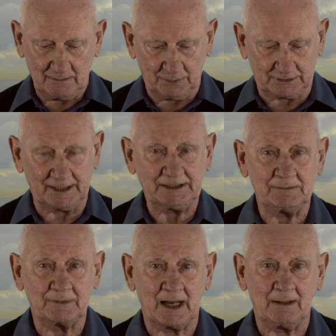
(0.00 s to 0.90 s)
but let
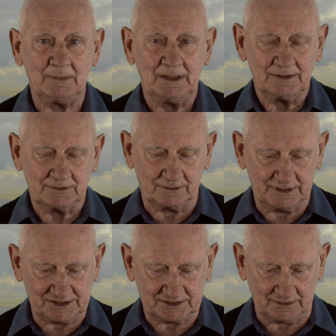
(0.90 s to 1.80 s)
him come to
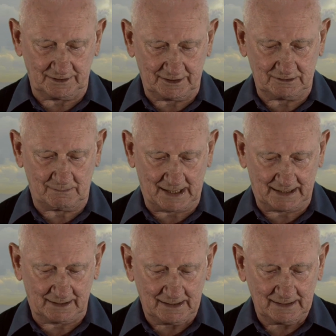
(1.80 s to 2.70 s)
this lone
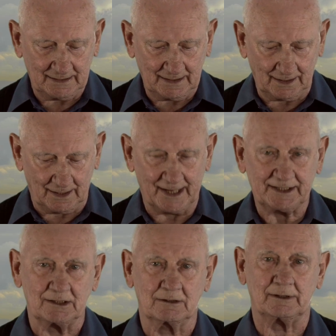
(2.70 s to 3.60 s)
man like
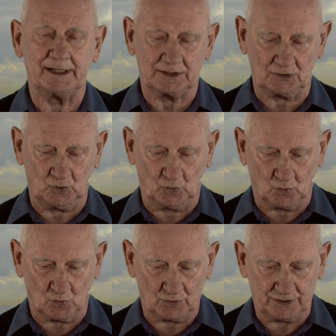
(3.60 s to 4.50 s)
a great
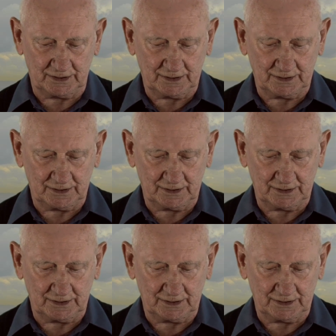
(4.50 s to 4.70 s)
lord,